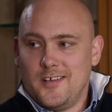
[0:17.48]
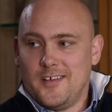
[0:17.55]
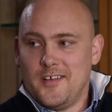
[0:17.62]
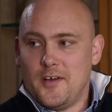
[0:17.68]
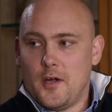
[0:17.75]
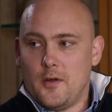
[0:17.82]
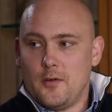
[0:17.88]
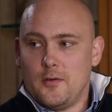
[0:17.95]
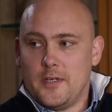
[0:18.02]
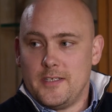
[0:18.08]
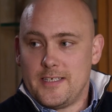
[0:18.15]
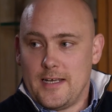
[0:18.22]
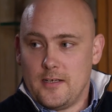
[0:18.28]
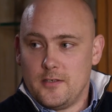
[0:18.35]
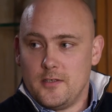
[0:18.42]
you know,
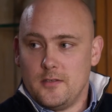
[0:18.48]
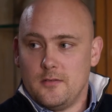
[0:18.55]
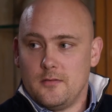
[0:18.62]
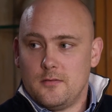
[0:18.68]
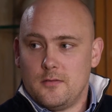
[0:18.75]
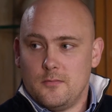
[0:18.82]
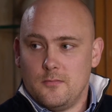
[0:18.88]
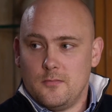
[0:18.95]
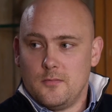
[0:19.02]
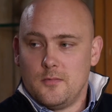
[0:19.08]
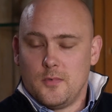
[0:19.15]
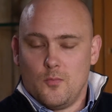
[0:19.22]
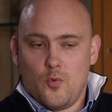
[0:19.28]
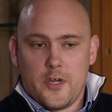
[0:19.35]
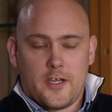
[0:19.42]
intelligence, and
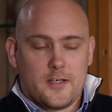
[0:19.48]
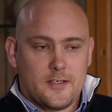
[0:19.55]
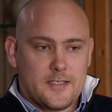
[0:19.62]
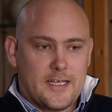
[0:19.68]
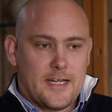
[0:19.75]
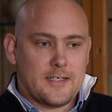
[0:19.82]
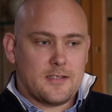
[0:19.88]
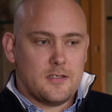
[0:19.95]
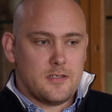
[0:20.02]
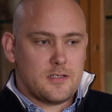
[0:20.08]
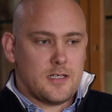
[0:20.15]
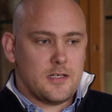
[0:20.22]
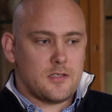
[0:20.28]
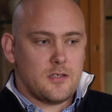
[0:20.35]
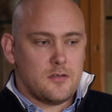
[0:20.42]
we can test and
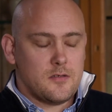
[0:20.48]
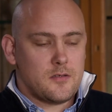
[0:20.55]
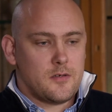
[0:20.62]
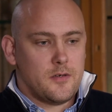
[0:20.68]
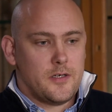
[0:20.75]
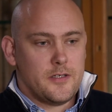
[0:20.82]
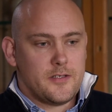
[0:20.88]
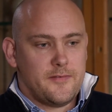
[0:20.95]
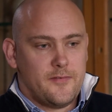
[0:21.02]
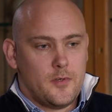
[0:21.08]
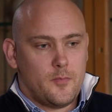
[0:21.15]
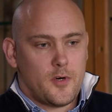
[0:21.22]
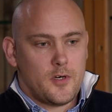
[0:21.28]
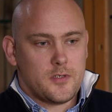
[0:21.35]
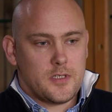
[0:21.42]
assess those through an
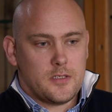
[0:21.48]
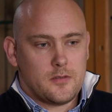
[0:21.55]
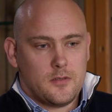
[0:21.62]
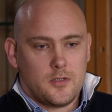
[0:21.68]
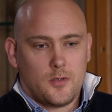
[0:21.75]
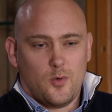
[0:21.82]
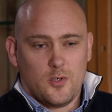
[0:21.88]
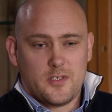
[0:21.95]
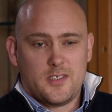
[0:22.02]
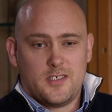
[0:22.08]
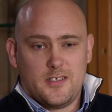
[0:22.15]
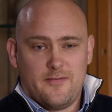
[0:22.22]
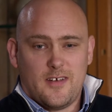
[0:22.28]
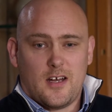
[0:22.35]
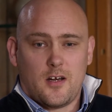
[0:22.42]
interview process in a
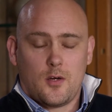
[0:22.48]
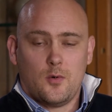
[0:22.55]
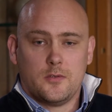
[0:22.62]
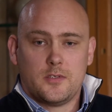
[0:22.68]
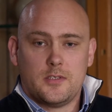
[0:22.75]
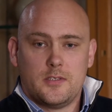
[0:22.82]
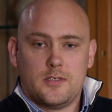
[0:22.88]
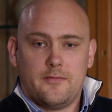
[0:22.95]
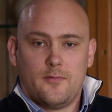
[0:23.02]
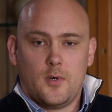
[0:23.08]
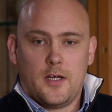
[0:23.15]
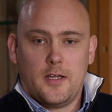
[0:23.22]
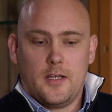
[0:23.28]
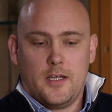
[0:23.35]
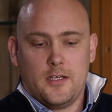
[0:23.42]
qualitative and a quantitative
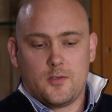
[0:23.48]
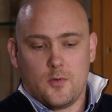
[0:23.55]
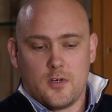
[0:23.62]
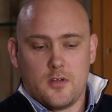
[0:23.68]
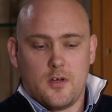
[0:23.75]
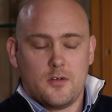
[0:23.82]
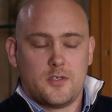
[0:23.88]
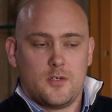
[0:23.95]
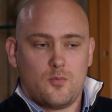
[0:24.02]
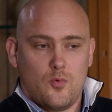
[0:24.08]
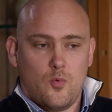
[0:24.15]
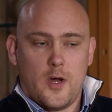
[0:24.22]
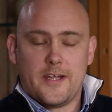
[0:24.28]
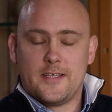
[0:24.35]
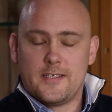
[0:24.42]
way. Each one of those is
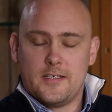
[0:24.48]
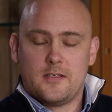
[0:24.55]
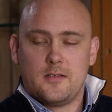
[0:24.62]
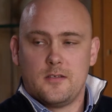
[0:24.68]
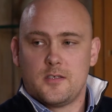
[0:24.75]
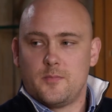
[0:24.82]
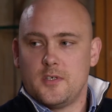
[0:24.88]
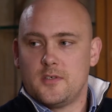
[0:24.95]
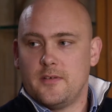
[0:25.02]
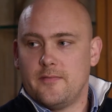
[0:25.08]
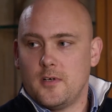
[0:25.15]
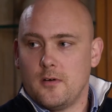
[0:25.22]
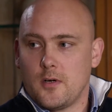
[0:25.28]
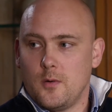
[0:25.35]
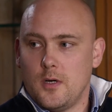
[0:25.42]
weighted to the
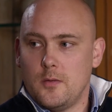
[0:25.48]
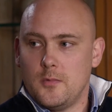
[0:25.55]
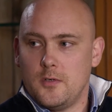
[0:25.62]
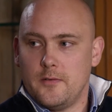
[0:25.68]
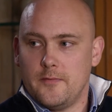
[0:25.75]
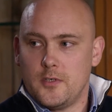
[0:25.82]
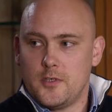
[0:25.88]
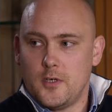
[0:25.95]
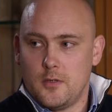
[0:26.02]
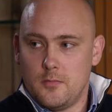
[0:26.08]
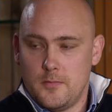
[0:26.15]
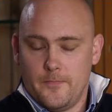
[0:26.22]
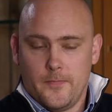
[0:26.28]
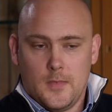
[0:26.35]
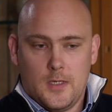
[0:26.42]
specific requirement of a job.